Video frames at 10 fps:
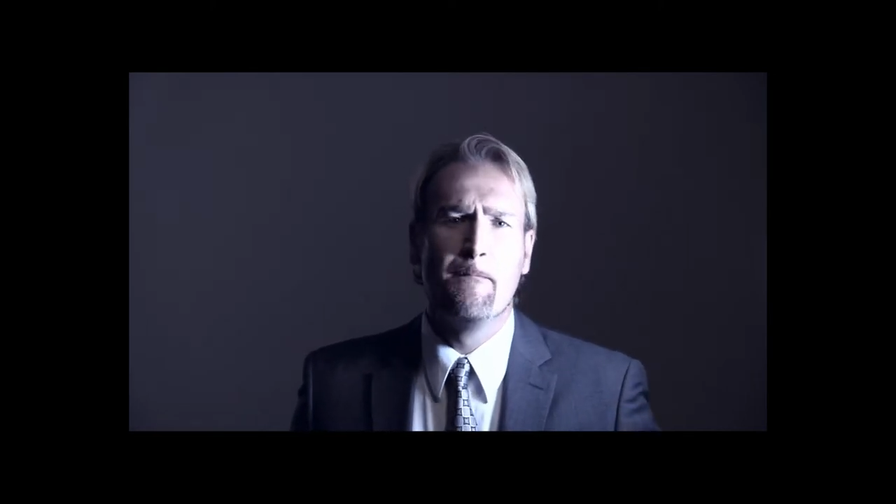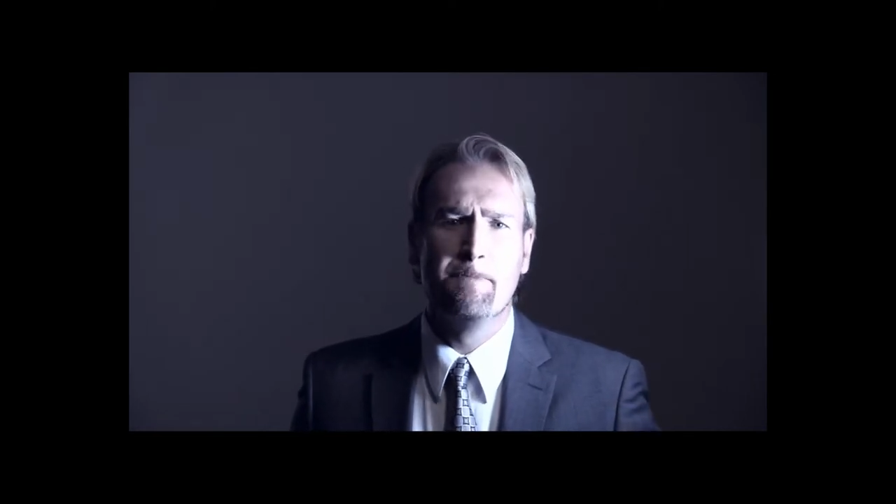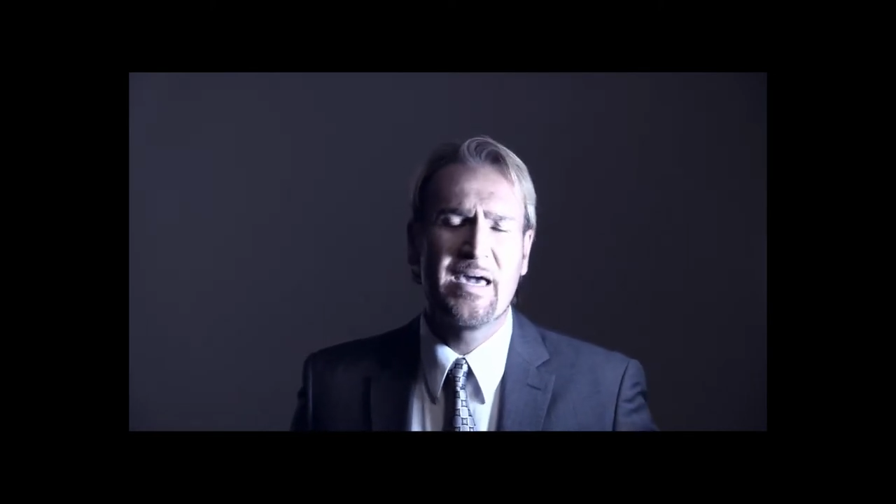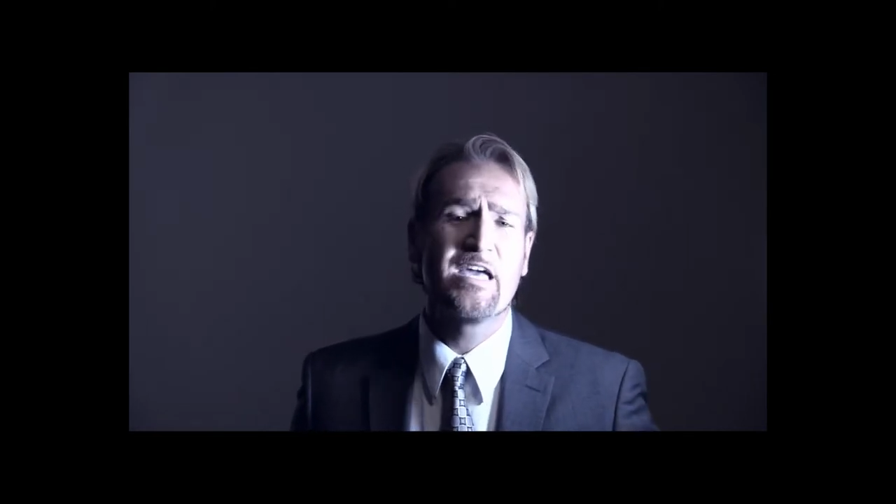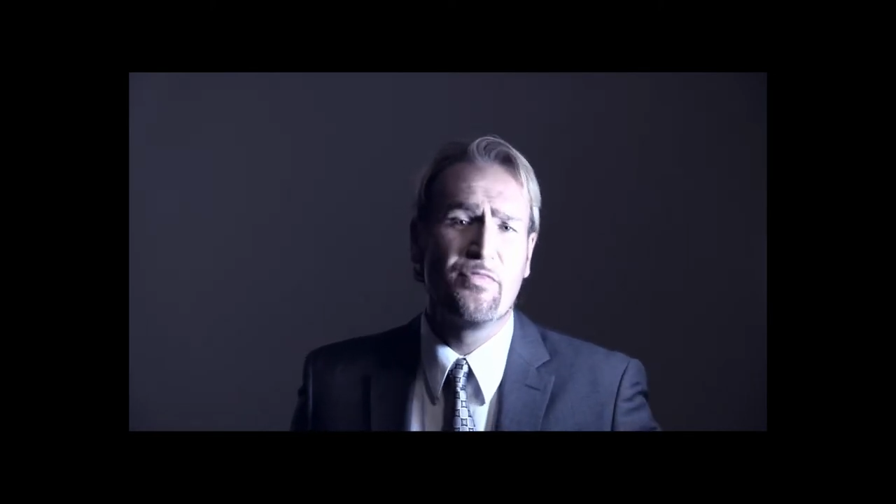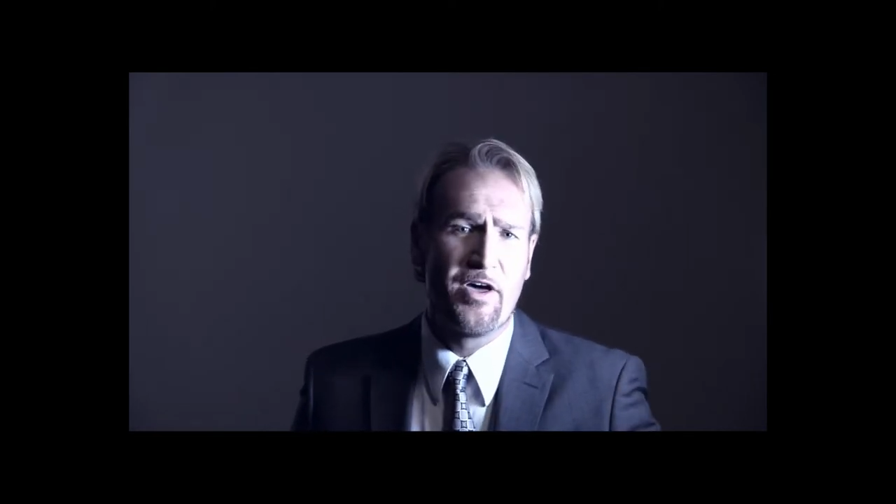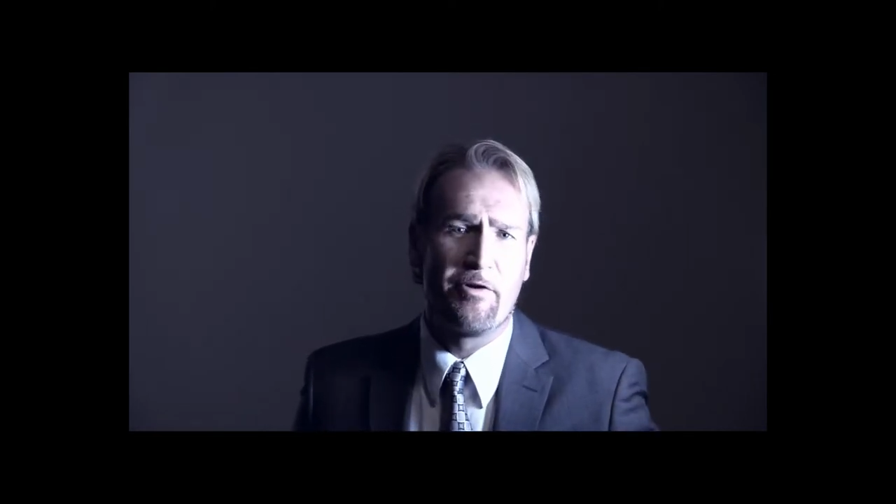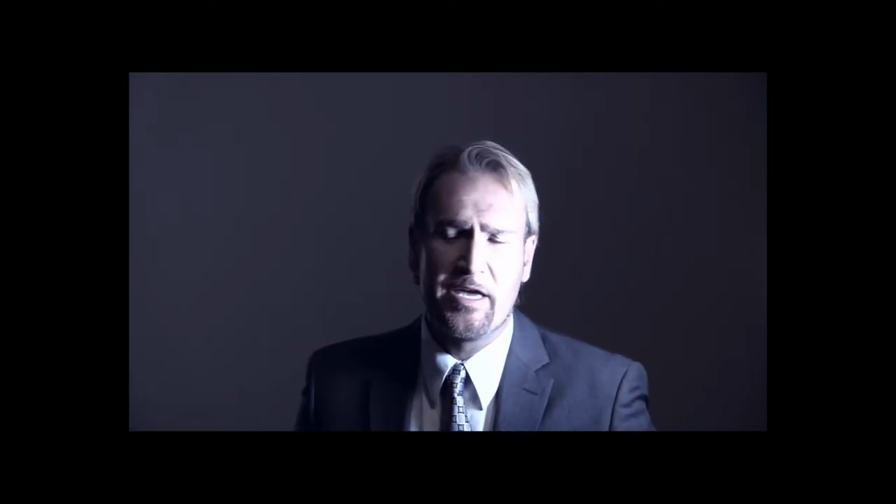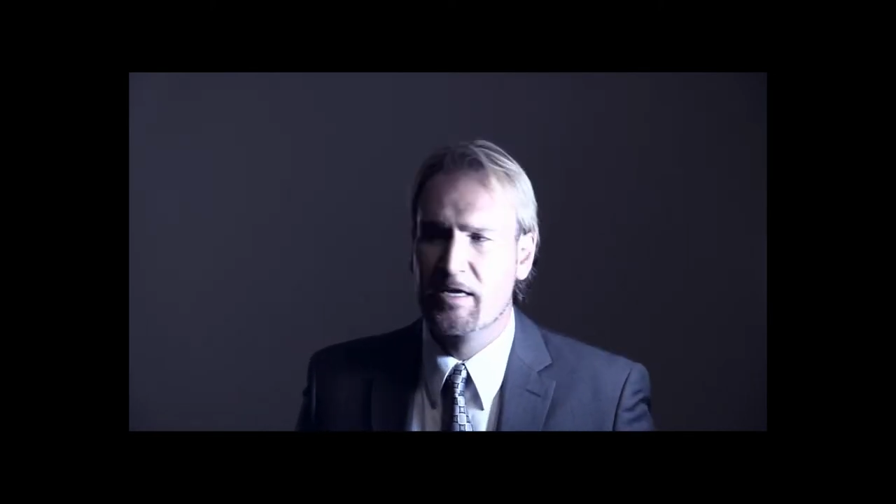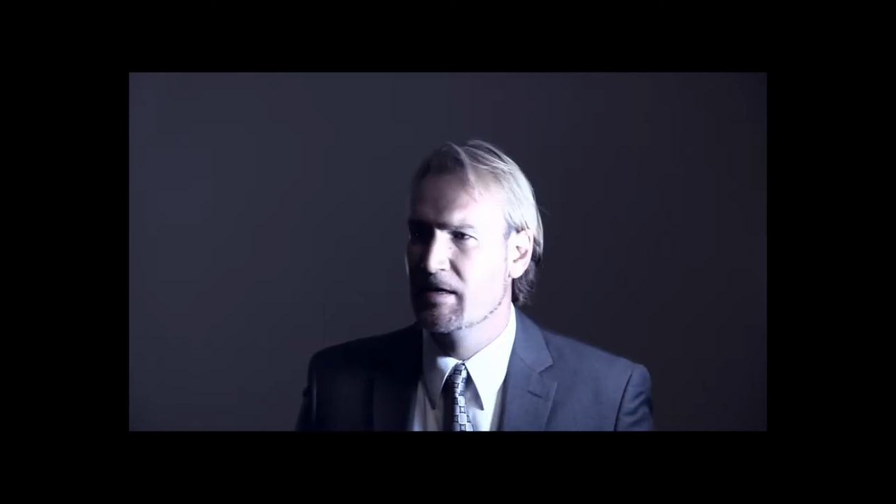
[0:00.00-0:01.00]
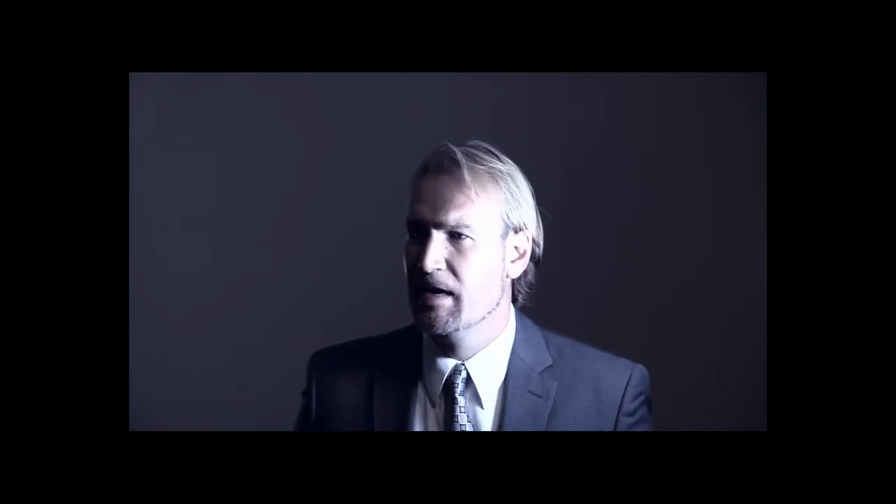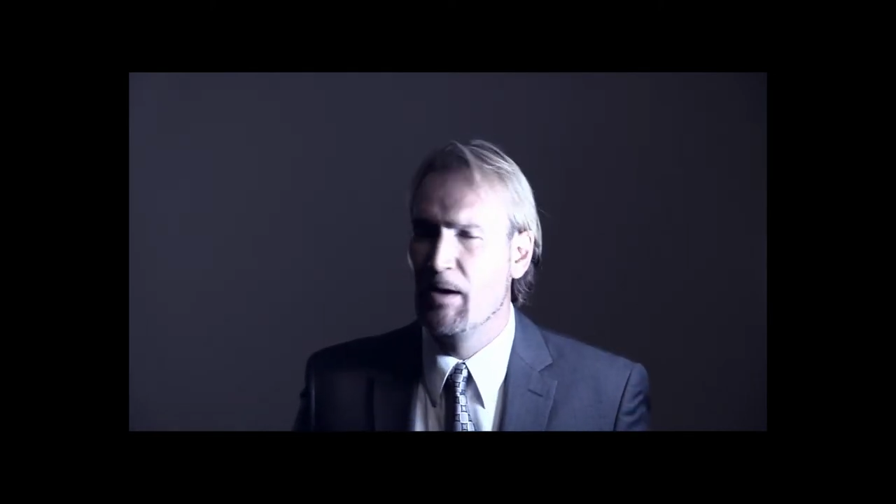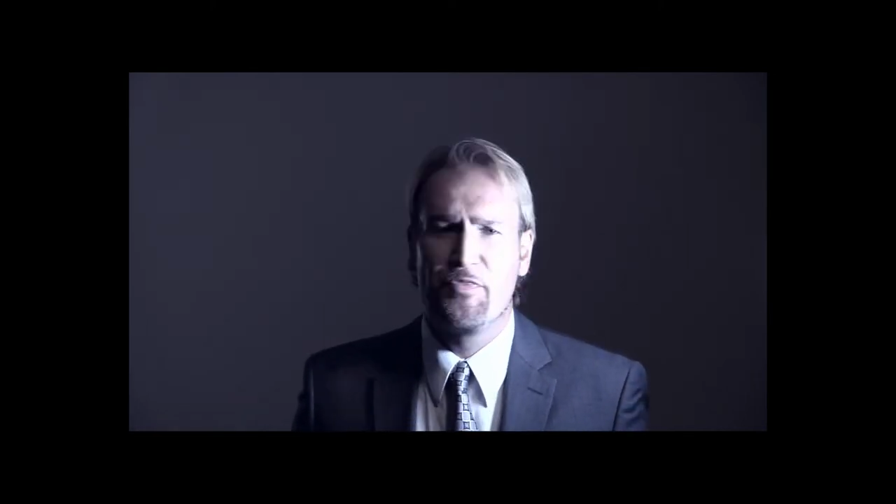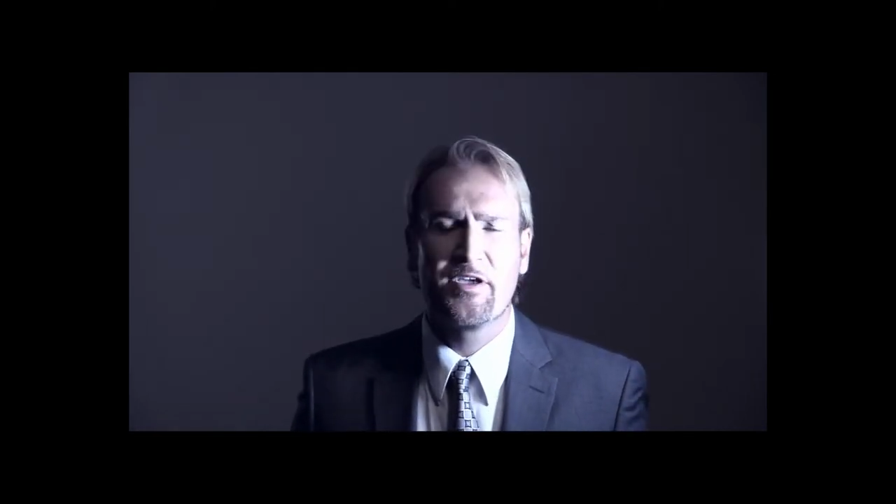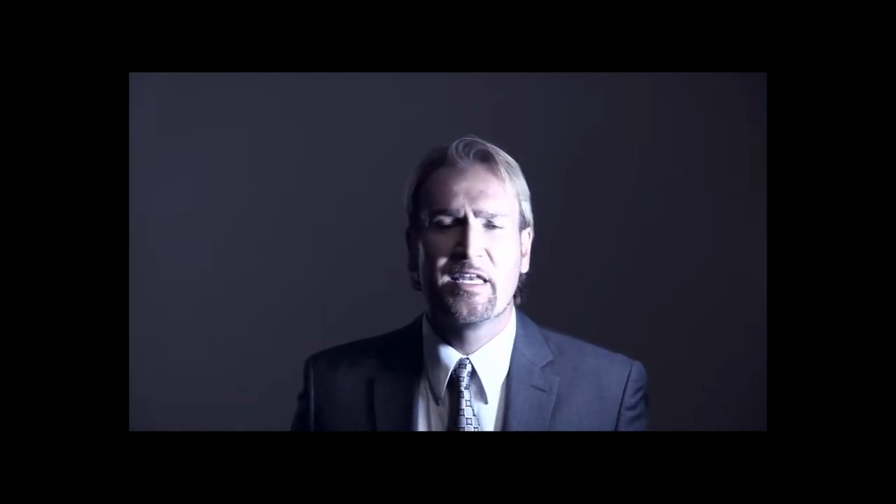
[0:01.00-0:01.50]
made therein.
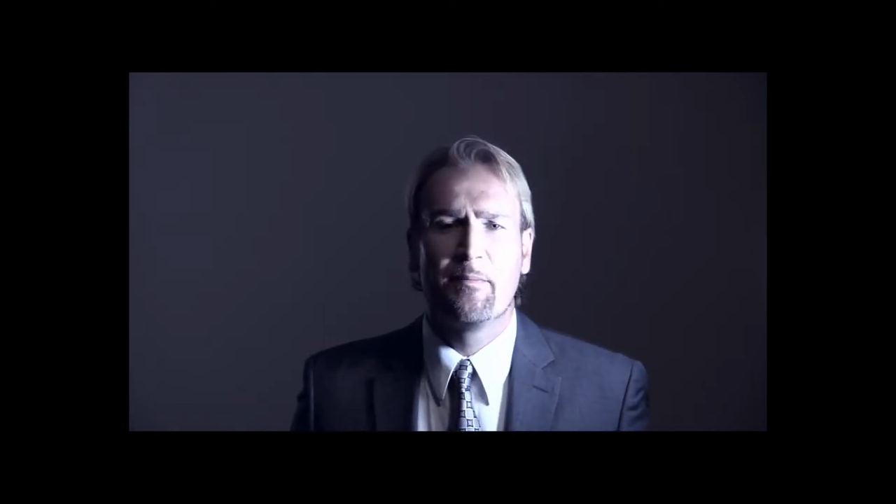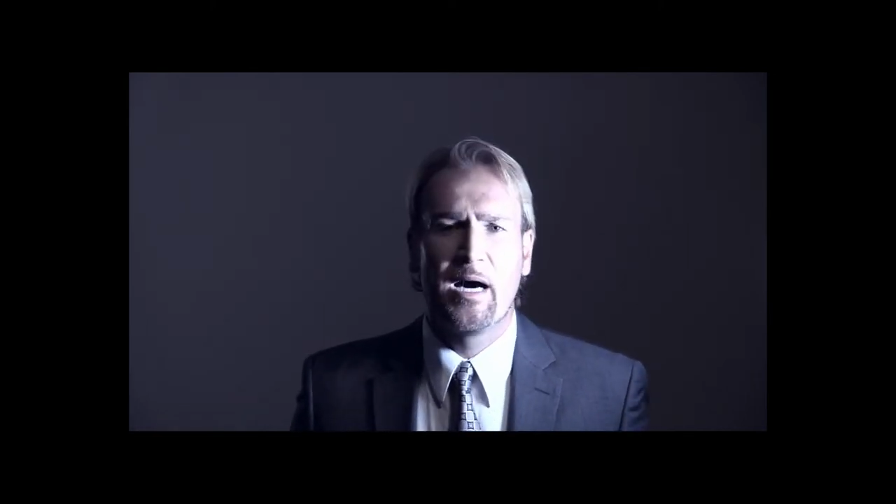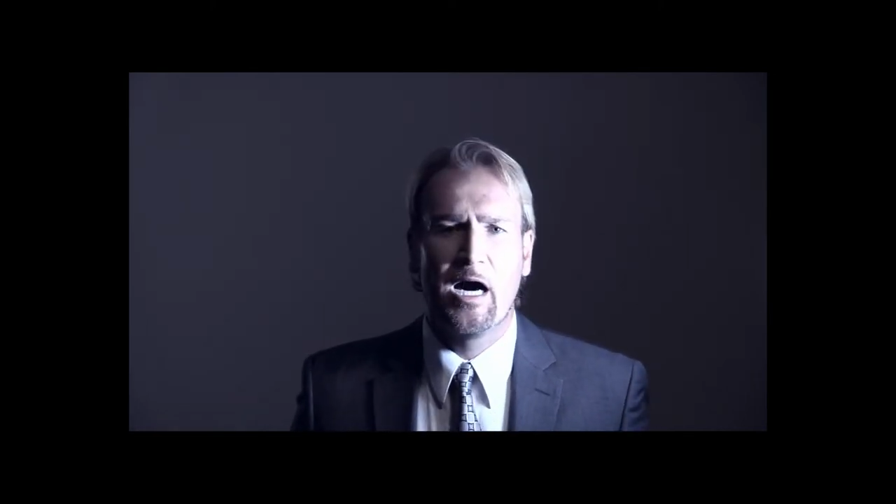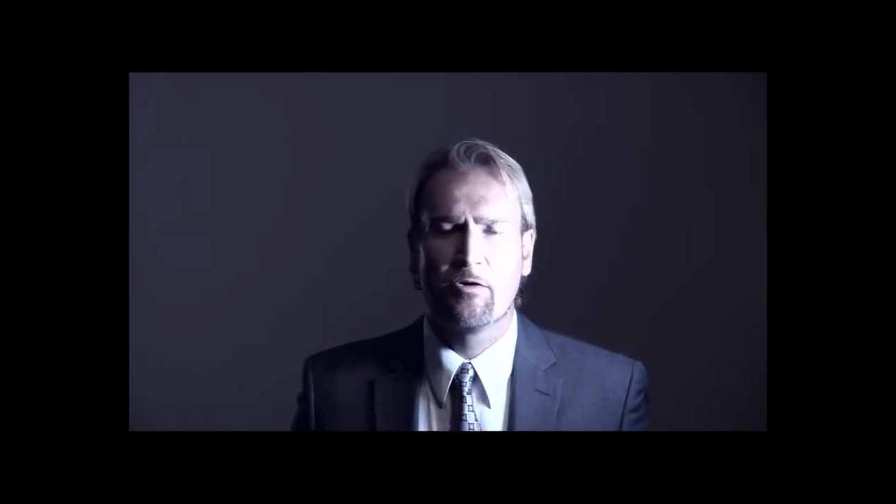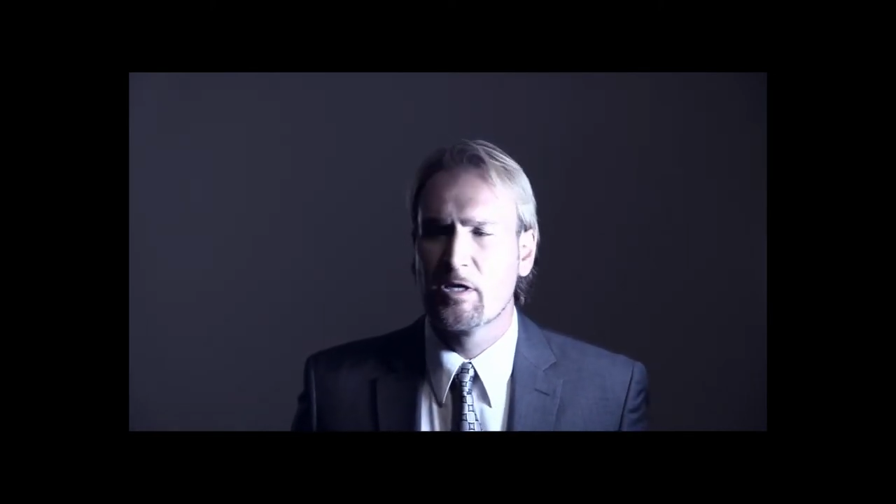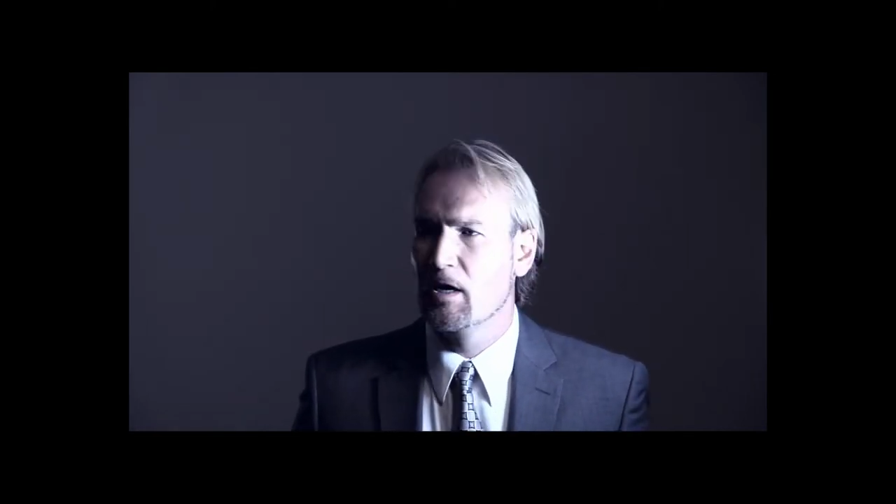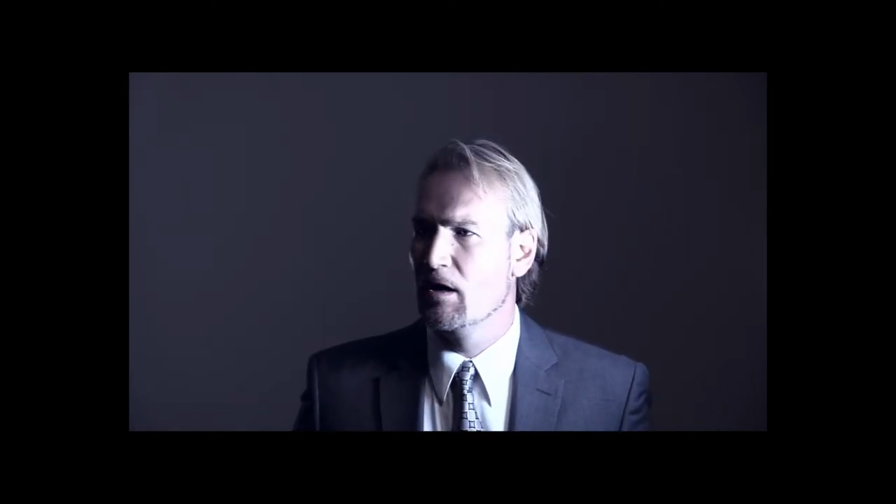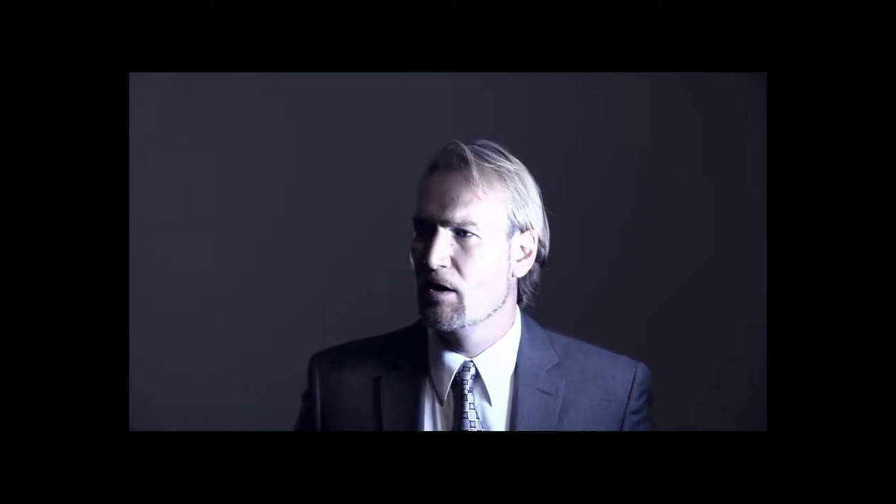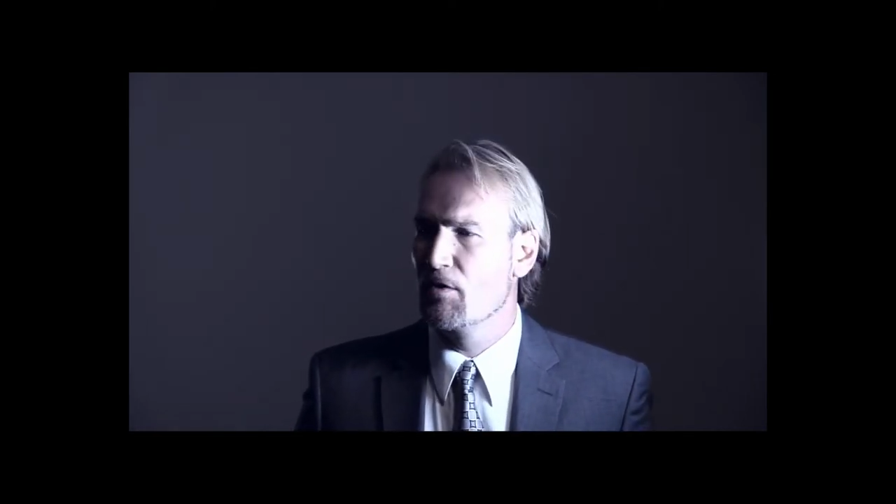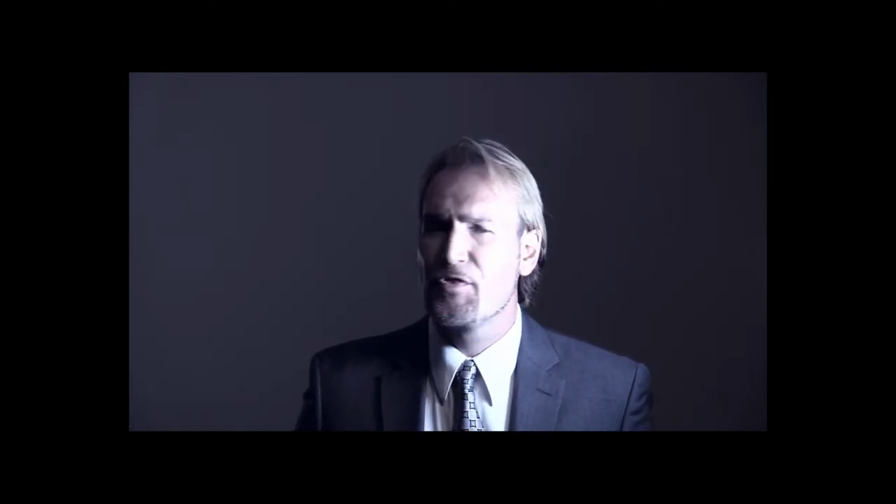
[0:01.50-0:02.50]
I'm thinking about uh,